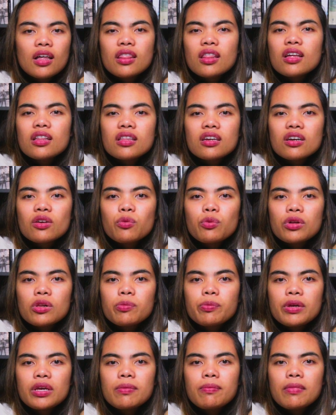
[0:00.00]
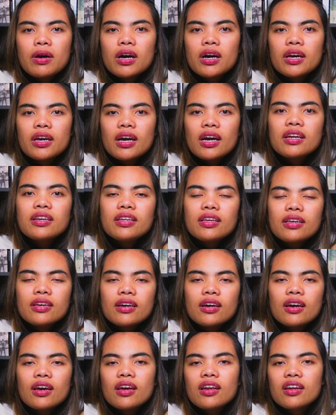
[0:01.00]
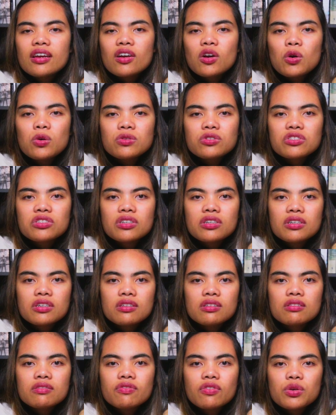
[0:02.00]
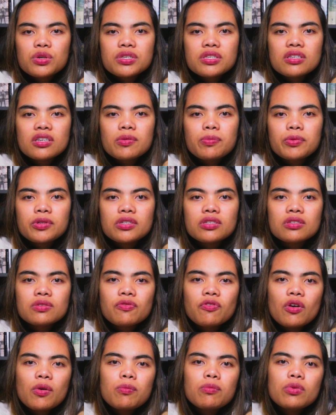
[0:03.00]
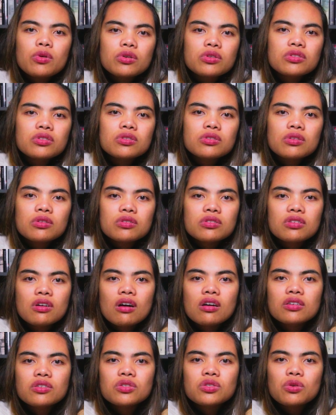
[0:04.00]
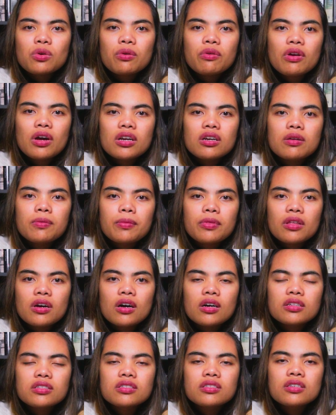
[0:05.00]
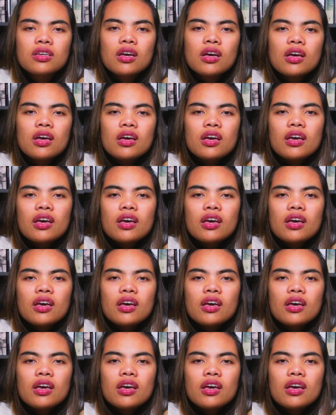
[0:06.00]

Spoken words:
Another will be my idea and a quote journal for snippets from books, songs, or random thoughts.